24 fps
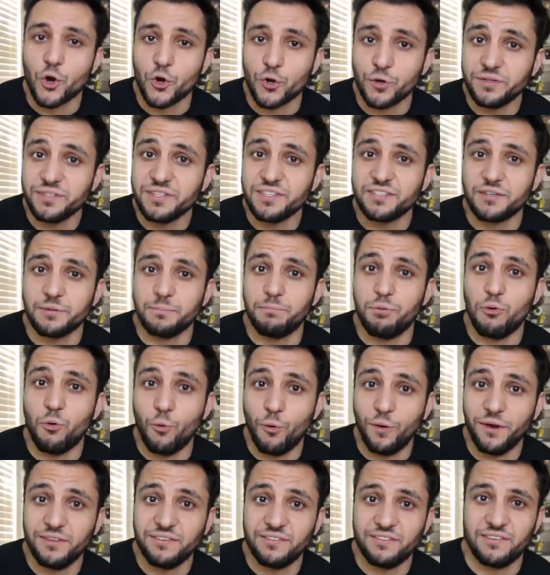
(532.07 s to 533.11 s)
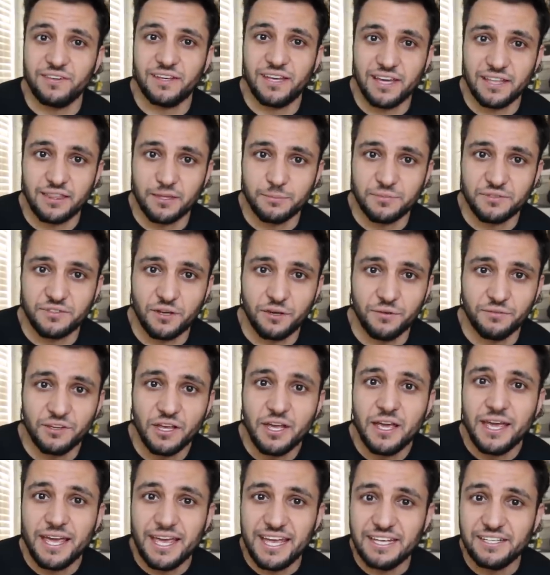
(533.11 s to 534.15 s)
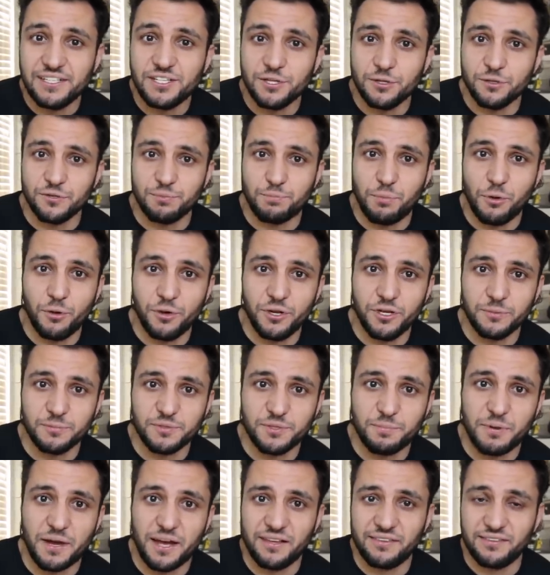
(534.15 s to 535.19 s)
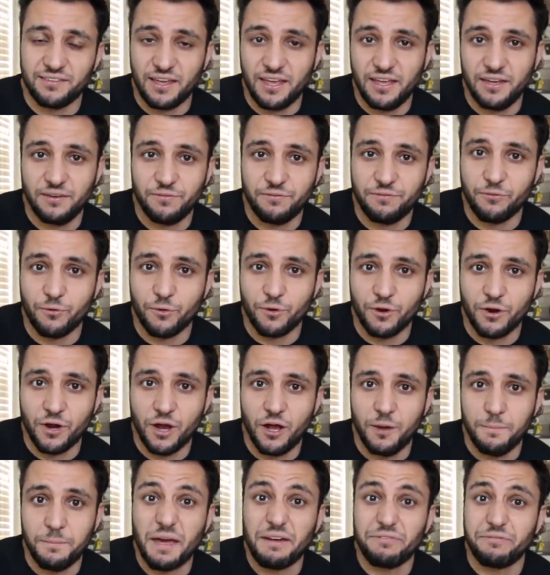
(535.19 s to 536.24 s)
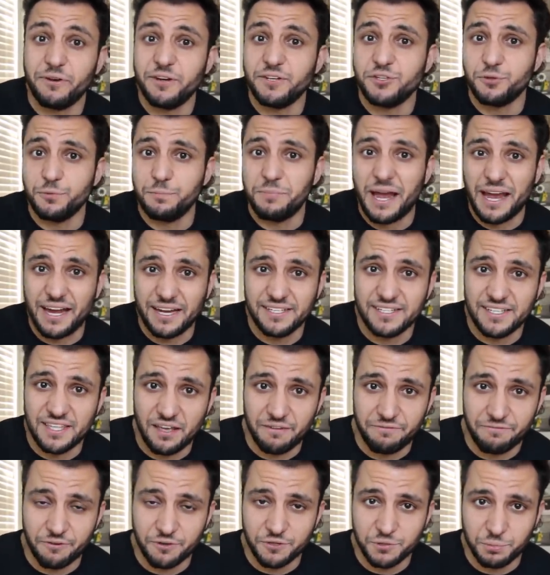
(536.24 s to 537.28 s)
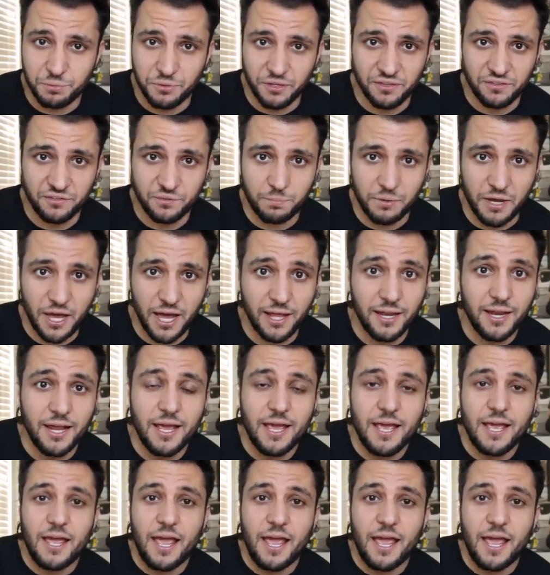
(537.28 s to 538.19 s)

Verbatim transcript: earn some points to get themselves into those podium spots, and for uh, Matt Fraser back into that first place spot